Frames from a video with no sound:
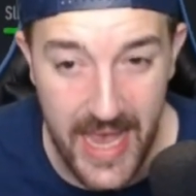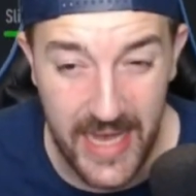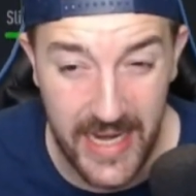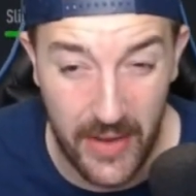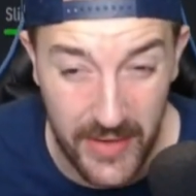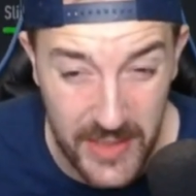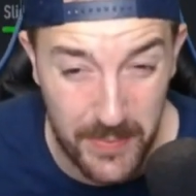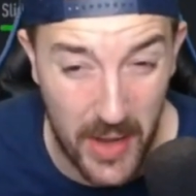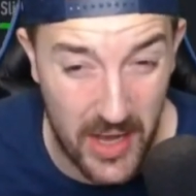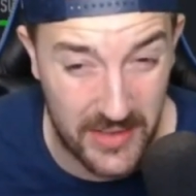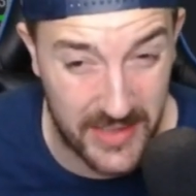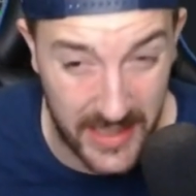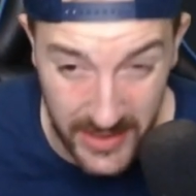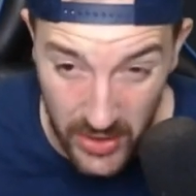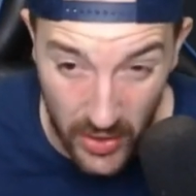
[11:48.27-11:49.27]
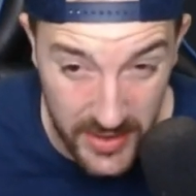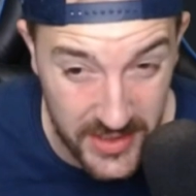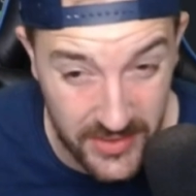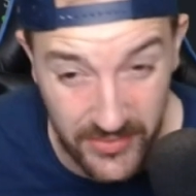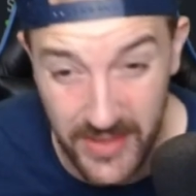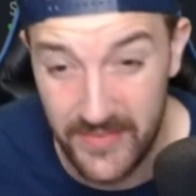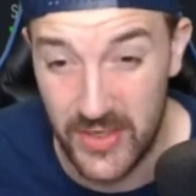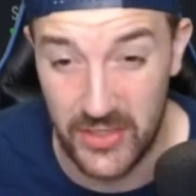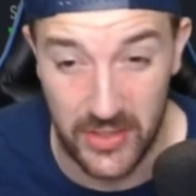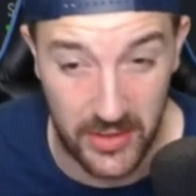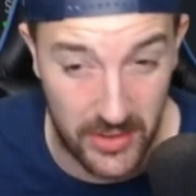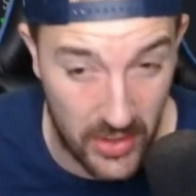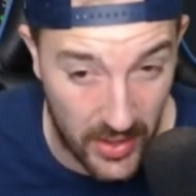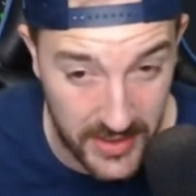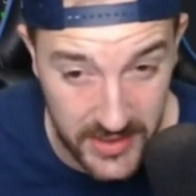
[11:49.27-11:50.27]
Now, his passing, 93 vision,
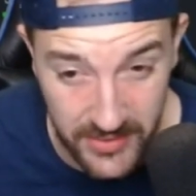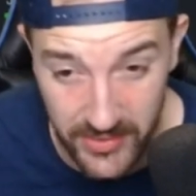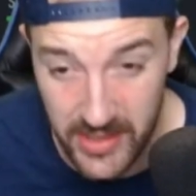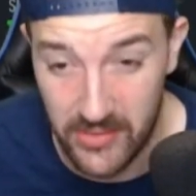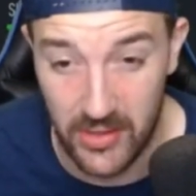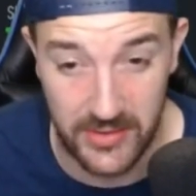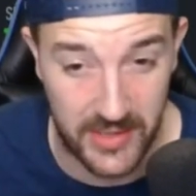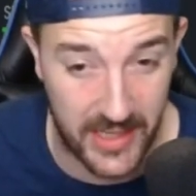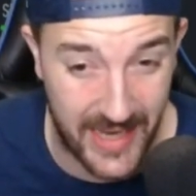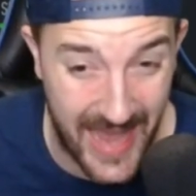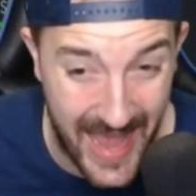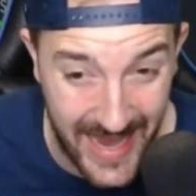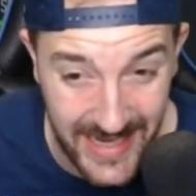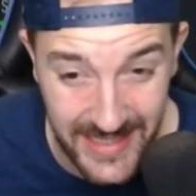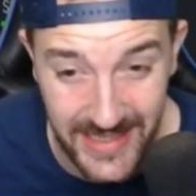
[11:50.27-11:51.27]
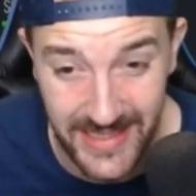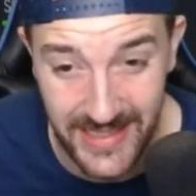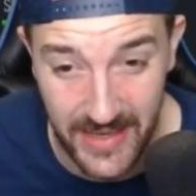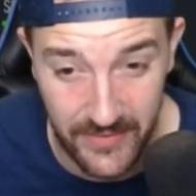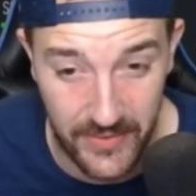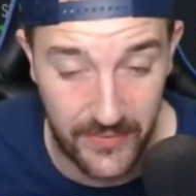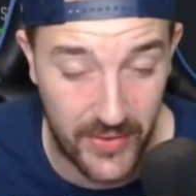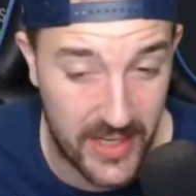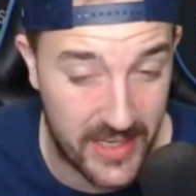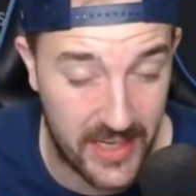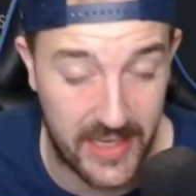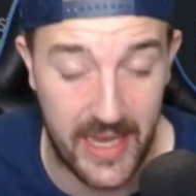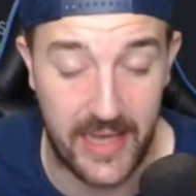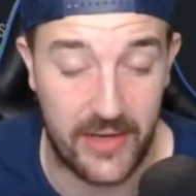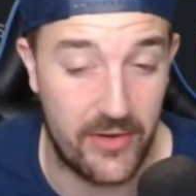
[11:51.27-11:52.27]
93 crossing, 87 free kick
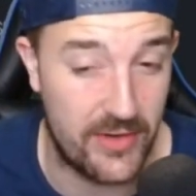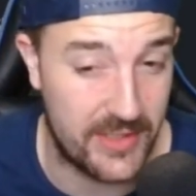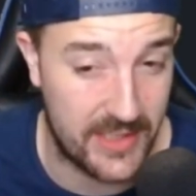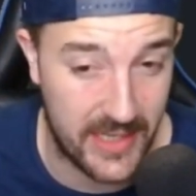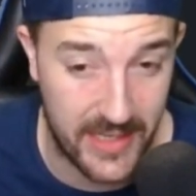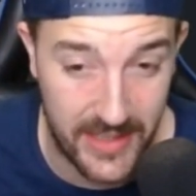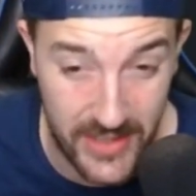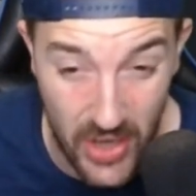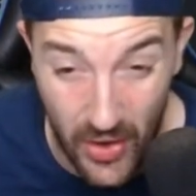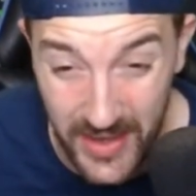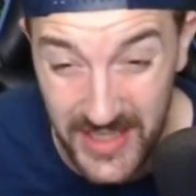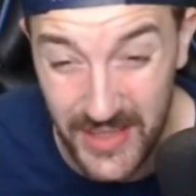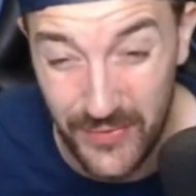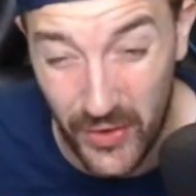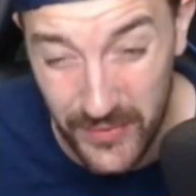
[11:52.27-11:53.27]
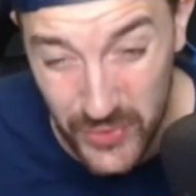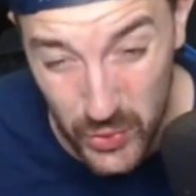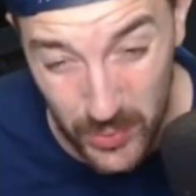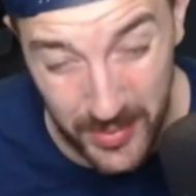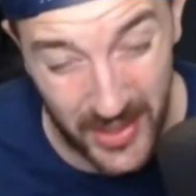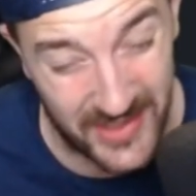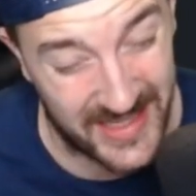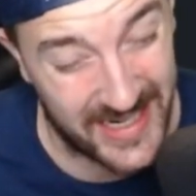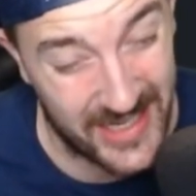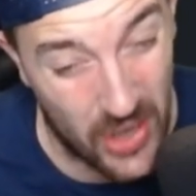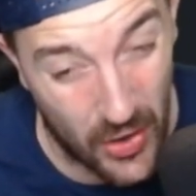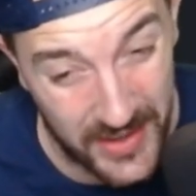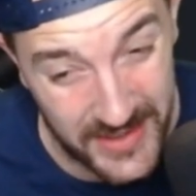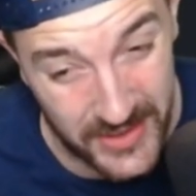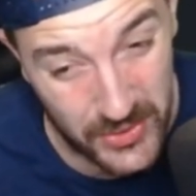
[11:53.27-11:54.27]
accuracy, 95 short passing,
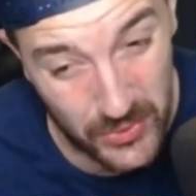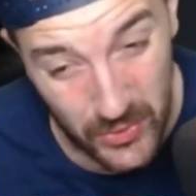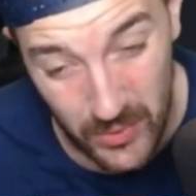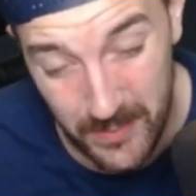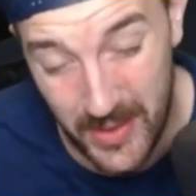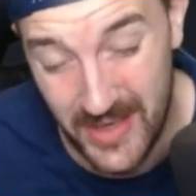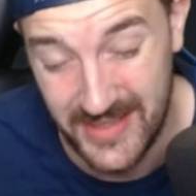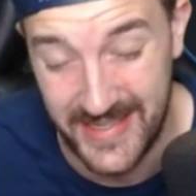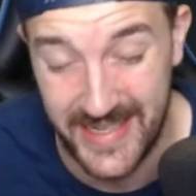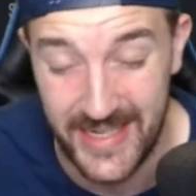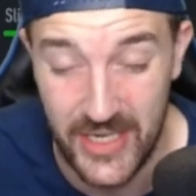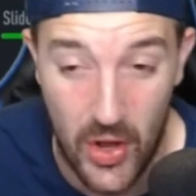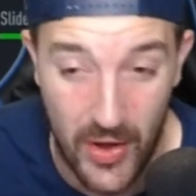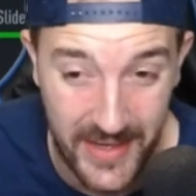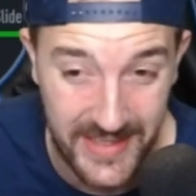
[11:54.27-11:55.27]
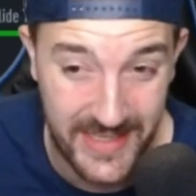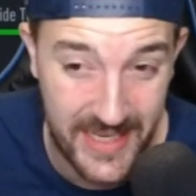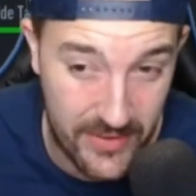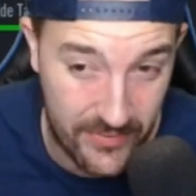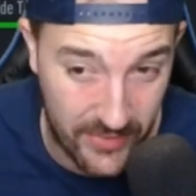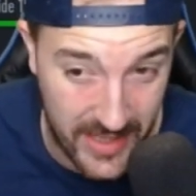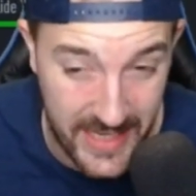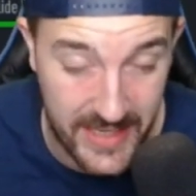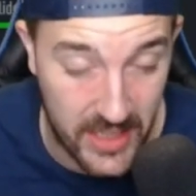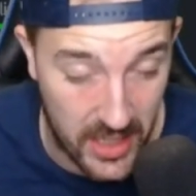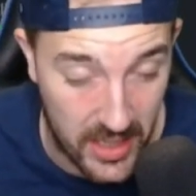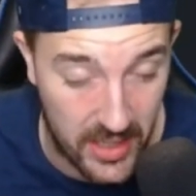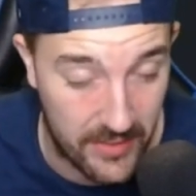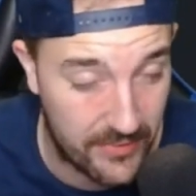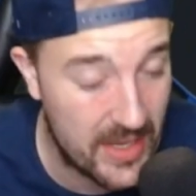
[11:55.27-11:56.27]
92 long passing, and 93
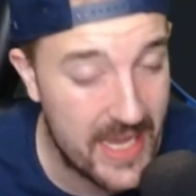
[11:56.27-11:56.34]
curve.